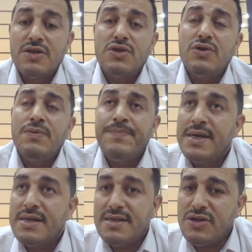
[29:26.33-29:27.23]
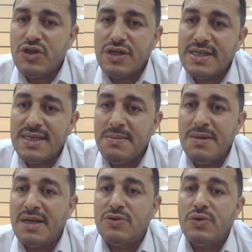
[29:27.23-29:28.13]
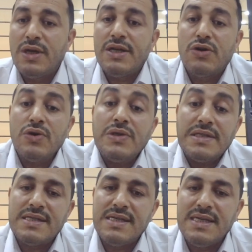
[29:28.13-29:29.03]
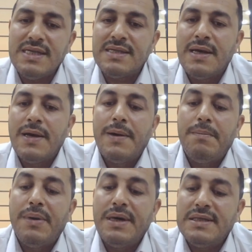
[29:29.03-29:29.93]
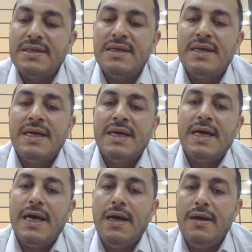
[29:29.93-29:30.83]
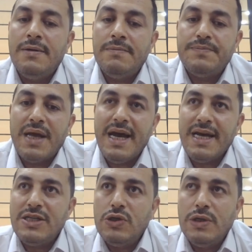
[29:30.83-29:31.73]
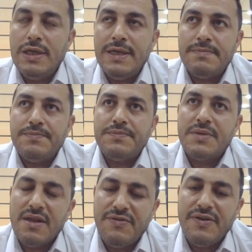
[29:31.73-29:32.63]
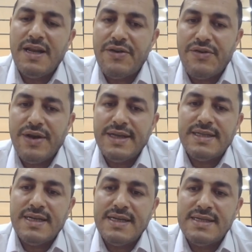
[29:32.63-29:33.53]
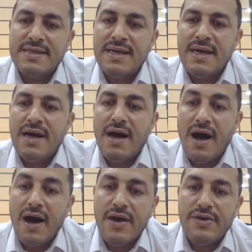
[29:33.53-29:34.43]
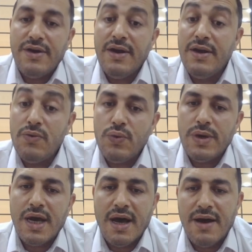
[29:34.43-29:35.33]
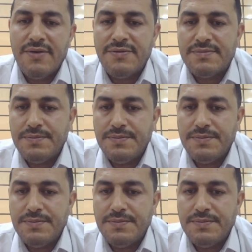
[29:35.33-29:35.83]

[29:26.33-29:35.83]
So surgery is similar to non-Crohn's disease, but actually the failure rate is higher. Here we have